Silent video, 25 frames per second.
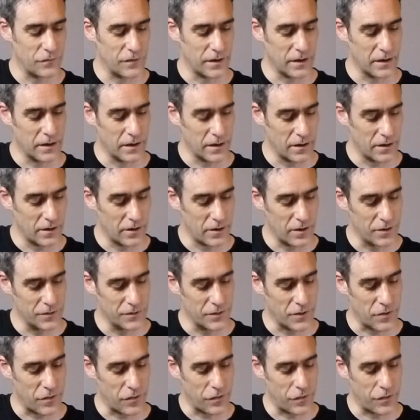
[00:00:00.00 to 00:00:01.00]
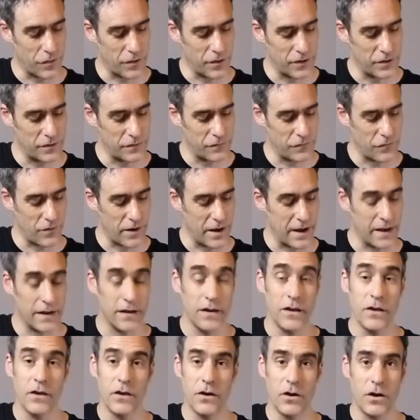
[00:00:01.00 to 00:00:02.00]
finger on the 3rd fret
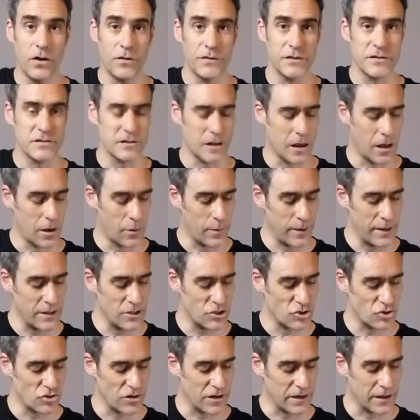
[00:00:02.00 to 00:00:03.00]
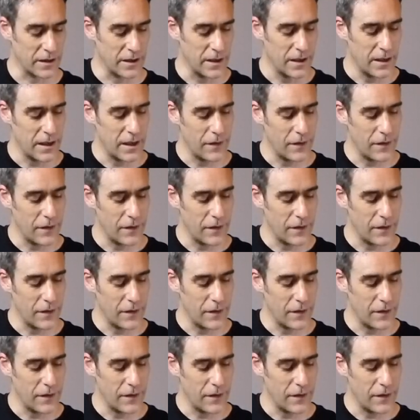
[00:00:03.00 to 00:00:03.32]
on this low E string.